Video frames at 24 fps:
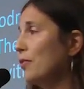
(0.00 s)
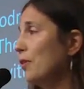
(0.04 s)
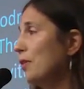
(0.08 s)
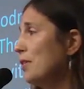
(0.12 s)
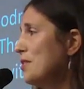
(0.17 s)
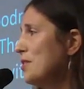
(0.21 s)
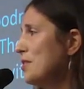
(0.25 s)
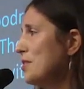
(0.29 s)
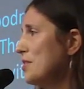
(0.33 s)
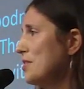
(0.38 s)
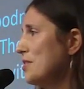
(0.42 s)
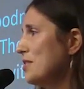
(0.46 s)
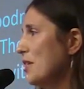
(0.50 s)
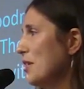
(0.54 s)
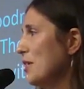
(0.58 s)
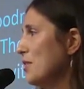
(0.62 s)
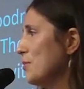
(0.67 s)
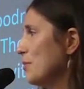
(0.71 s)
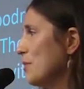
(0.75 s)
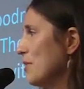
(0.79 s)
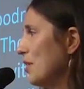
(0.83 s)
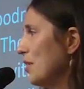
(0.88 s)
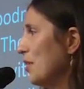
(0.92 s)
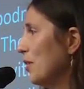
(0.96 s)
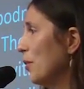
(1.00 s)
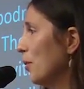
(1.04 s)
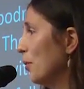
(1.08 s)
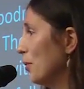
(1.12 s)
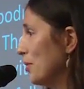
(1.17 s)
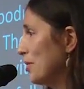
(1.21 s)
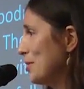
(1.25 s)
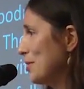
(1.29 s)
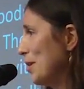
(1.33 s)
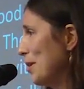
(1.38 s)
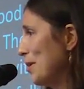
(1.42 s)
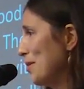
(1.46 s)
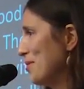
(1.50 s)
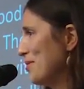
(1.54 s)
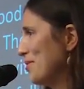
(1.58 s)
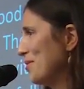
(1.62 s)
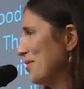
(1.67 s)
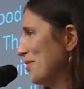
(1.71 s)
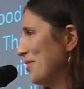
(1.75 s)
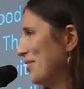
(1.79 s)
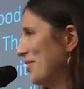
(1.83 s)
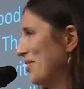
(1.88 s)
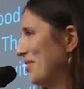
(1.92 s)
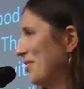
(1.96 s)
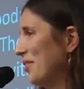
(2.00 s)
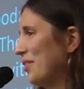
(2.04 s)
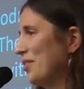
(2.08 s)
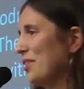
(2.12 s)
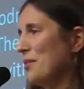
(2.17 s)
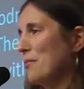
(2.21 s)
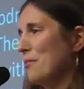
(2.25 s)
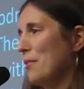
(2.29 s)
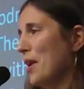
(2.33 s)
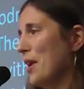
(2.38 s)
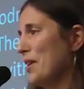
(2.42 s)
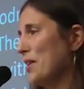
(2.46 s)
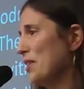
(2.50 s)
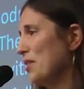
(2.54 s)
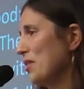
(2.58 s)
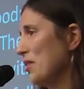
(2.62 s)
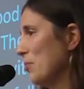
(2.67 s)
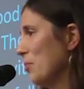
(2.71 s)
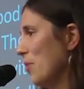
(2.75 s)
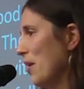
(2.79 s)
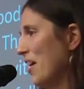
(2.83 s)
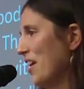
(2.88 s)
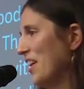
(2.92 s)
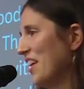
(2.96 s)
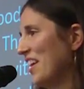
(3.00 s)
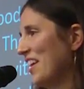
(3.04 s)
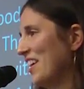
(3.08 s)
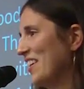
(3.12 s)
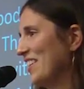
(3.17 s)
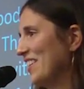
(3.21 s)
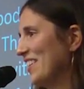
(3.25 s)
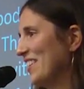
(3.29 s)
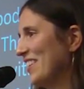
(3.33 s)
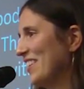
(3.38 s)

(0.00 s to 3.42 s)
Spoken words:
first it starts within our own self, with our mind and our body.